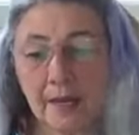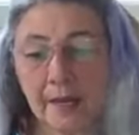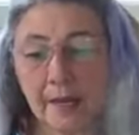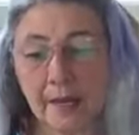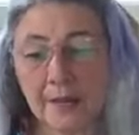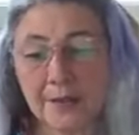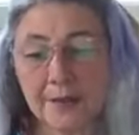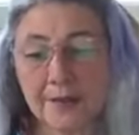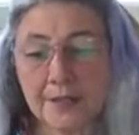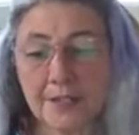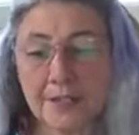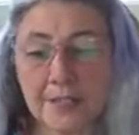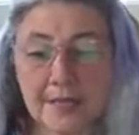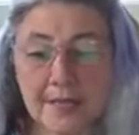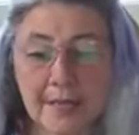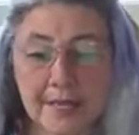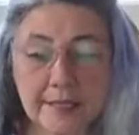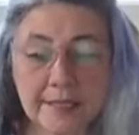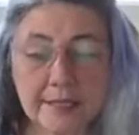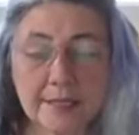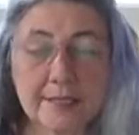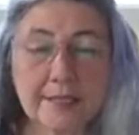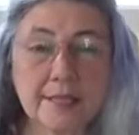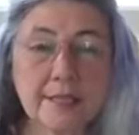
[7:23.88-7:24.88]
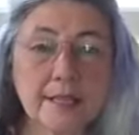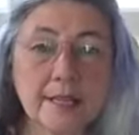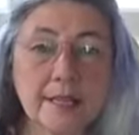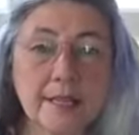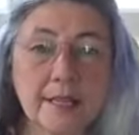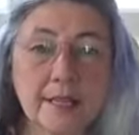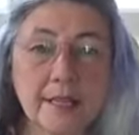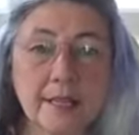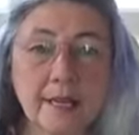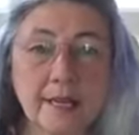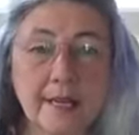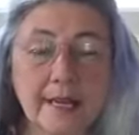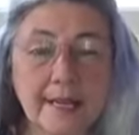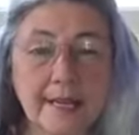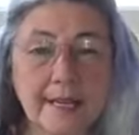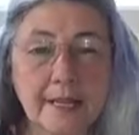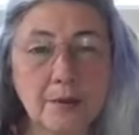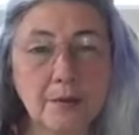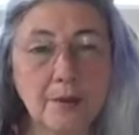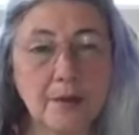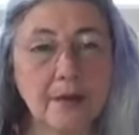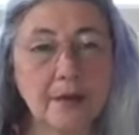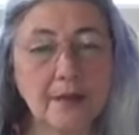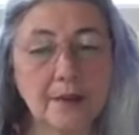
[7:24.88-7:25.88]
on the chest,
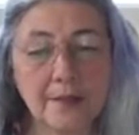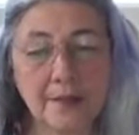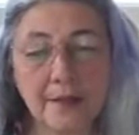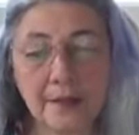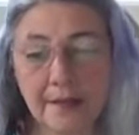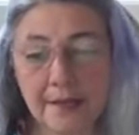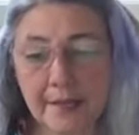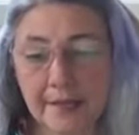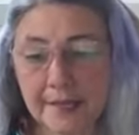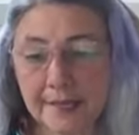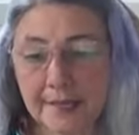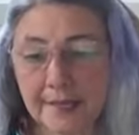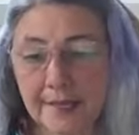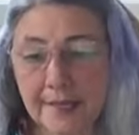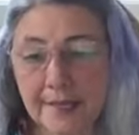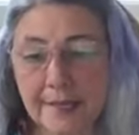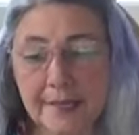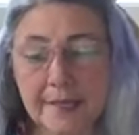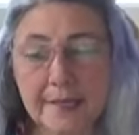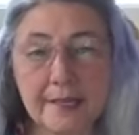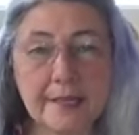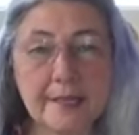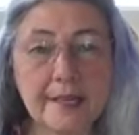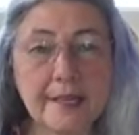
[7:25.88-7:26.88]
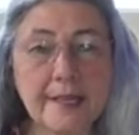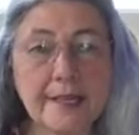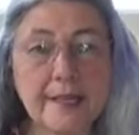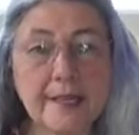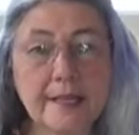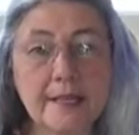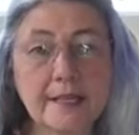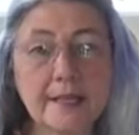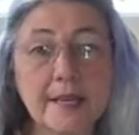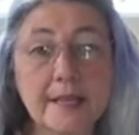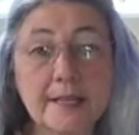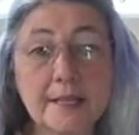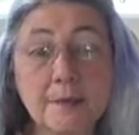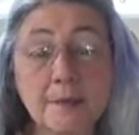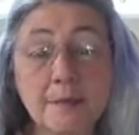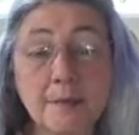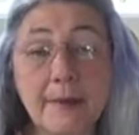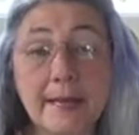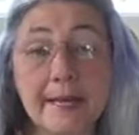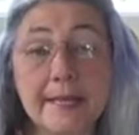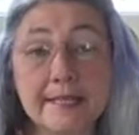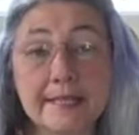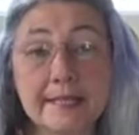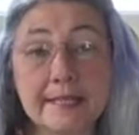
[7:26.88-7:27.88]
anywhere on the hind end, and at the
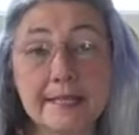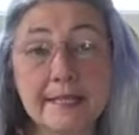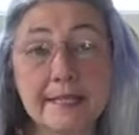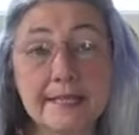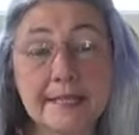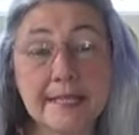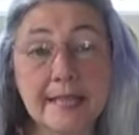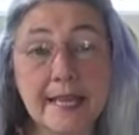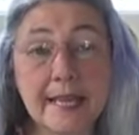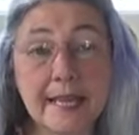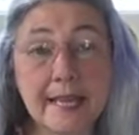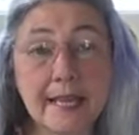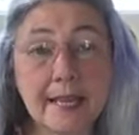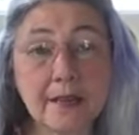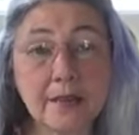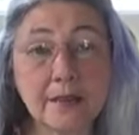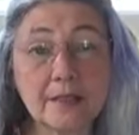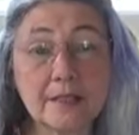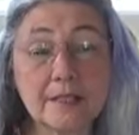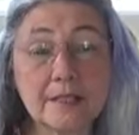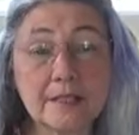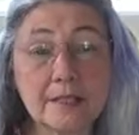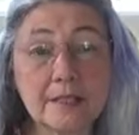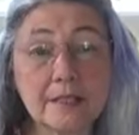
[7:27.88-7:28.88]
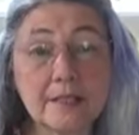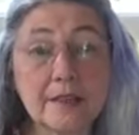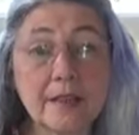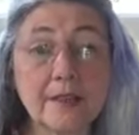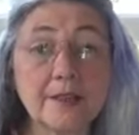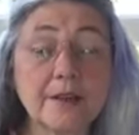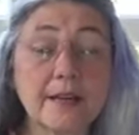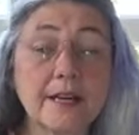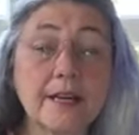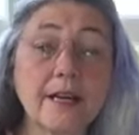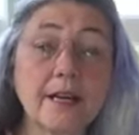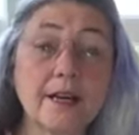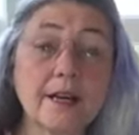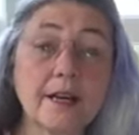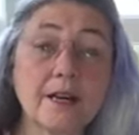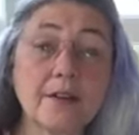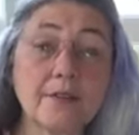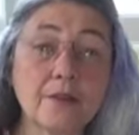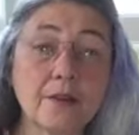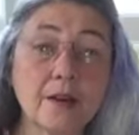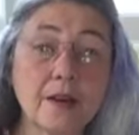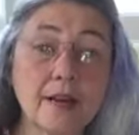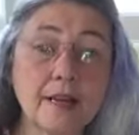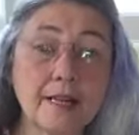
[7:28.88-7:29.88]
base of the tail is another area
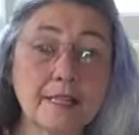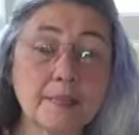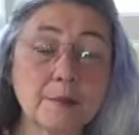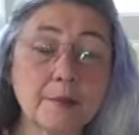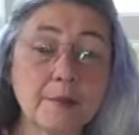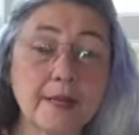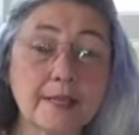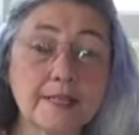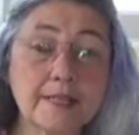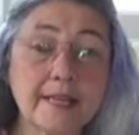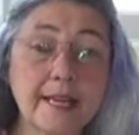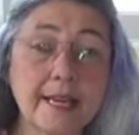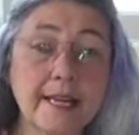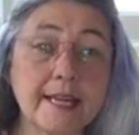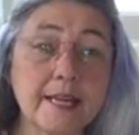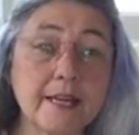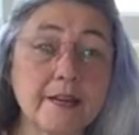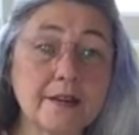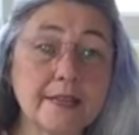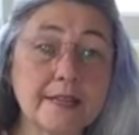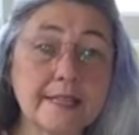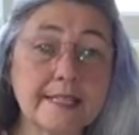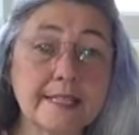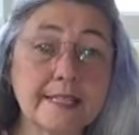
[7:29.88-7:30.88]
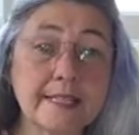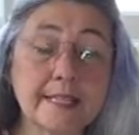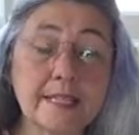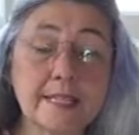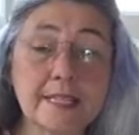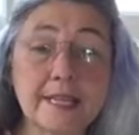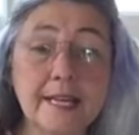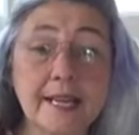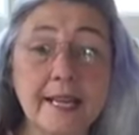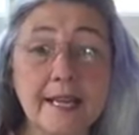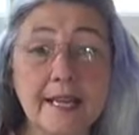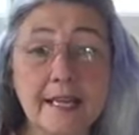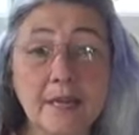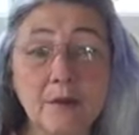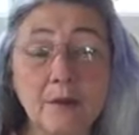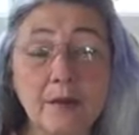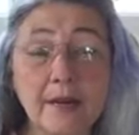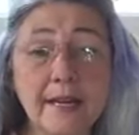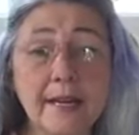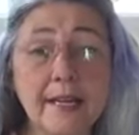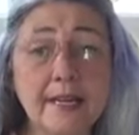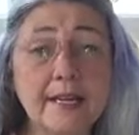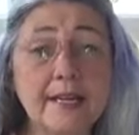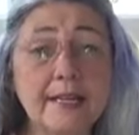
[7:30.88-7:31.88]
for hot spots. That area is itchy
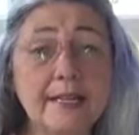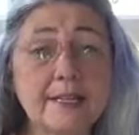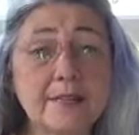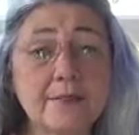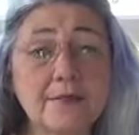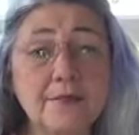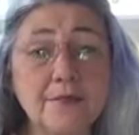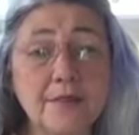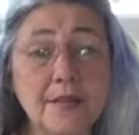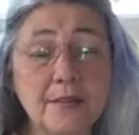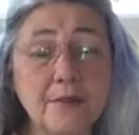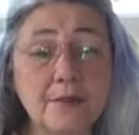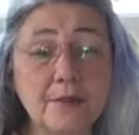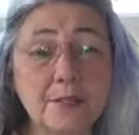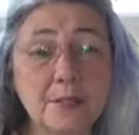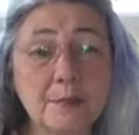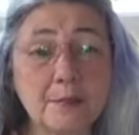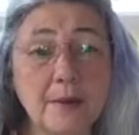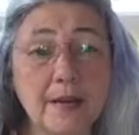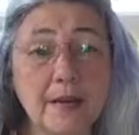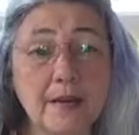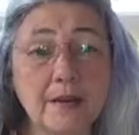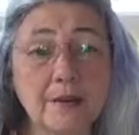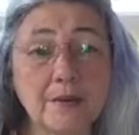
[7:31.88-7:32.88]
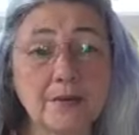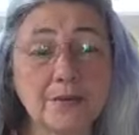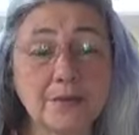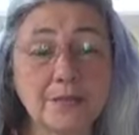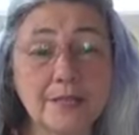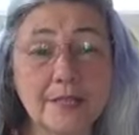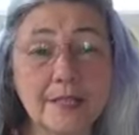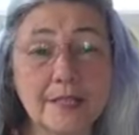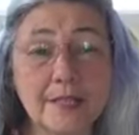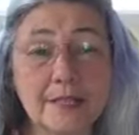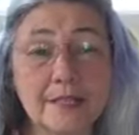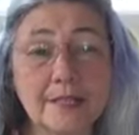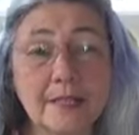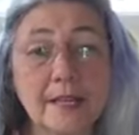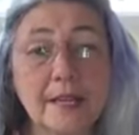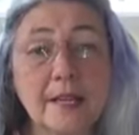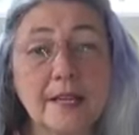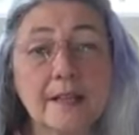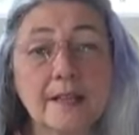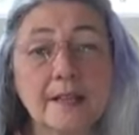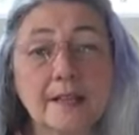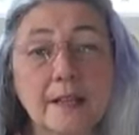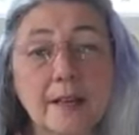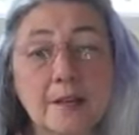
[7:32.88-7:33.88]
anyway, and it's a favorite spot of fleas.
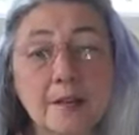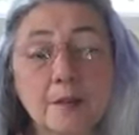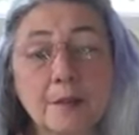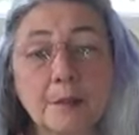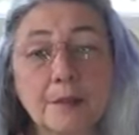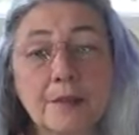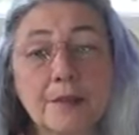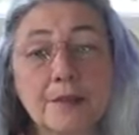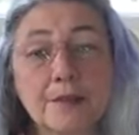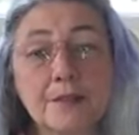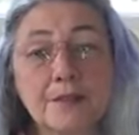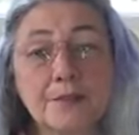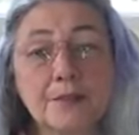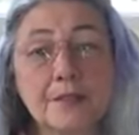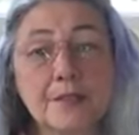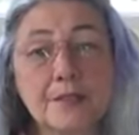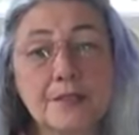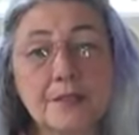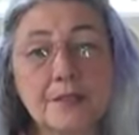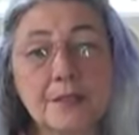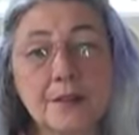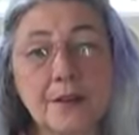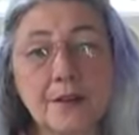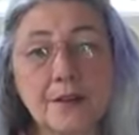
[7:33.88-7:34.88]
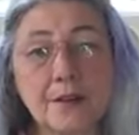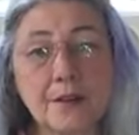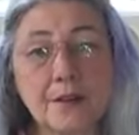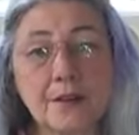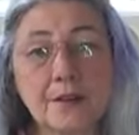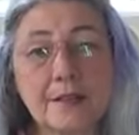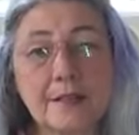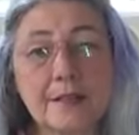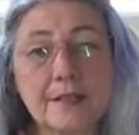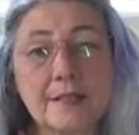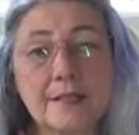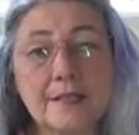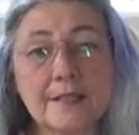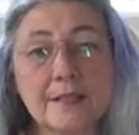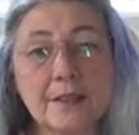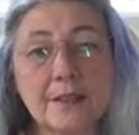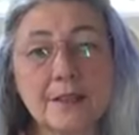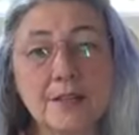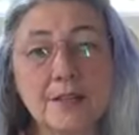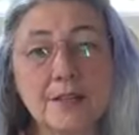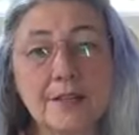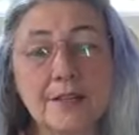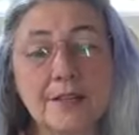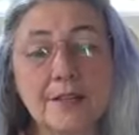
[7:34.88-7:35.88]
The other place fleas go is
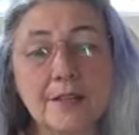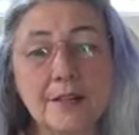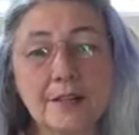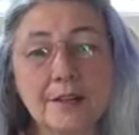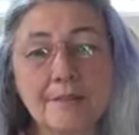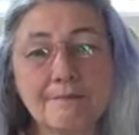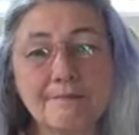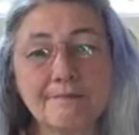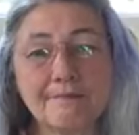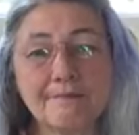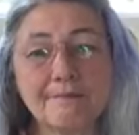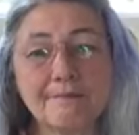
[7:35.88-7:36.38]
under here.